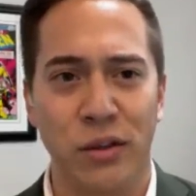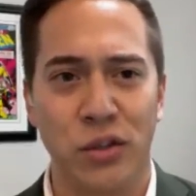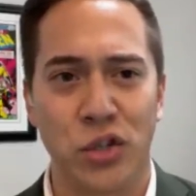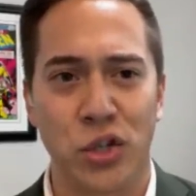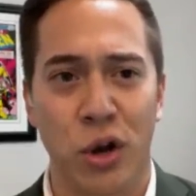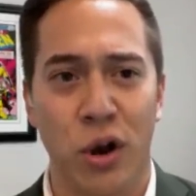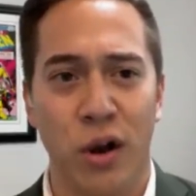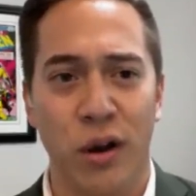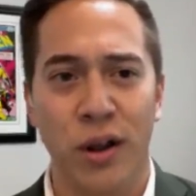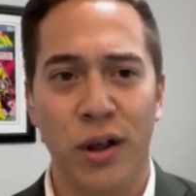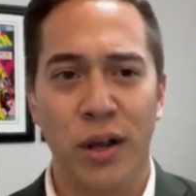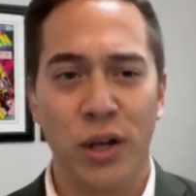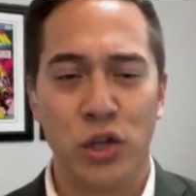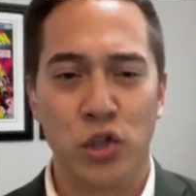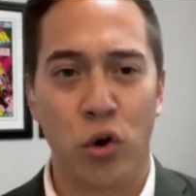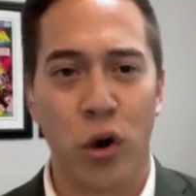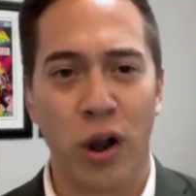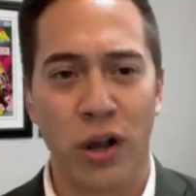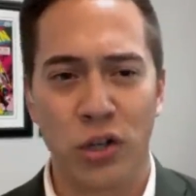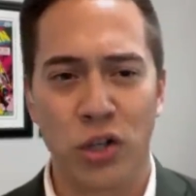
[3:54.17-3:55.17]
You start
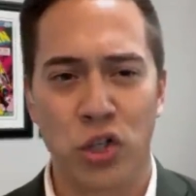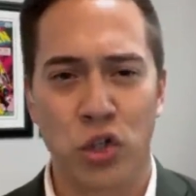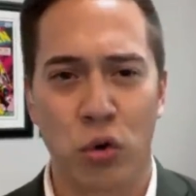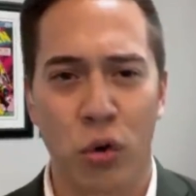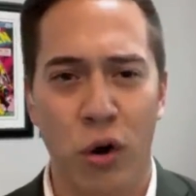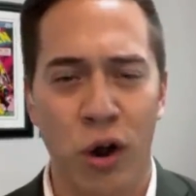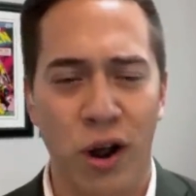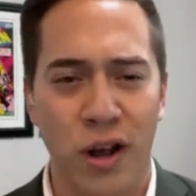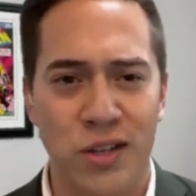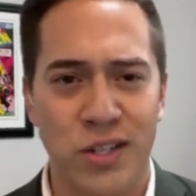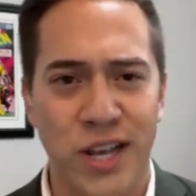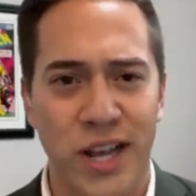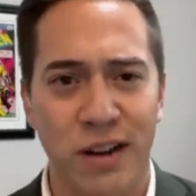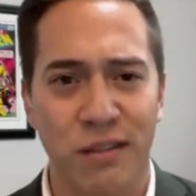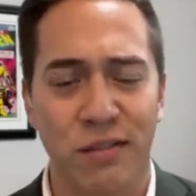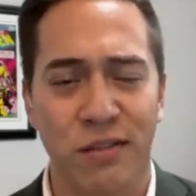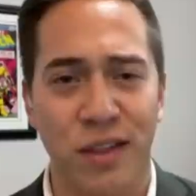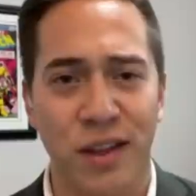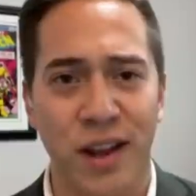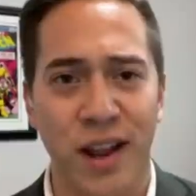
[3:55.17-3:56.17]
drawing straws out
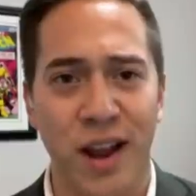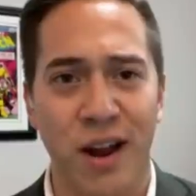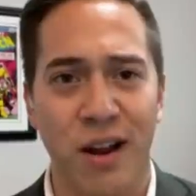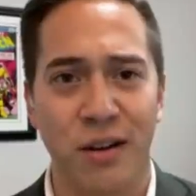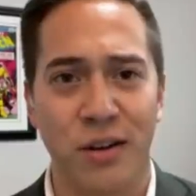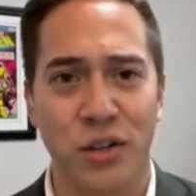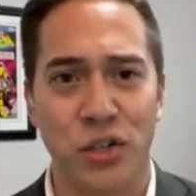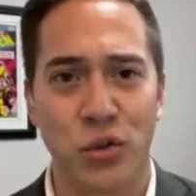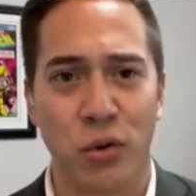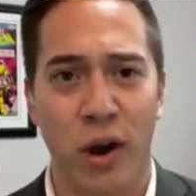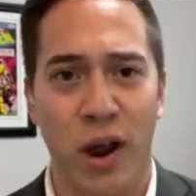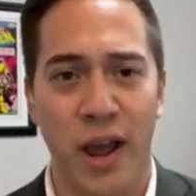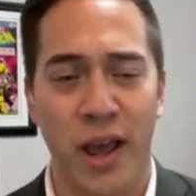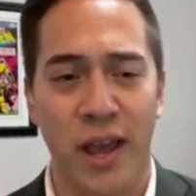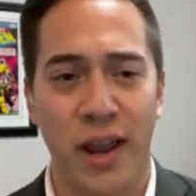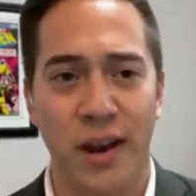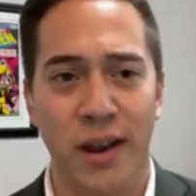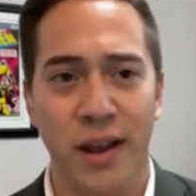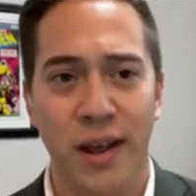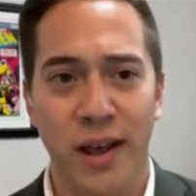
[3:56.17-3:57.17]
of thin air to try
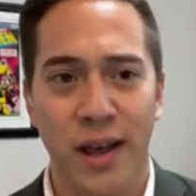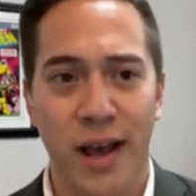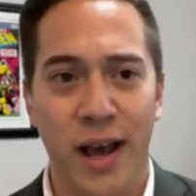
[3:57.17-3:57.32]
and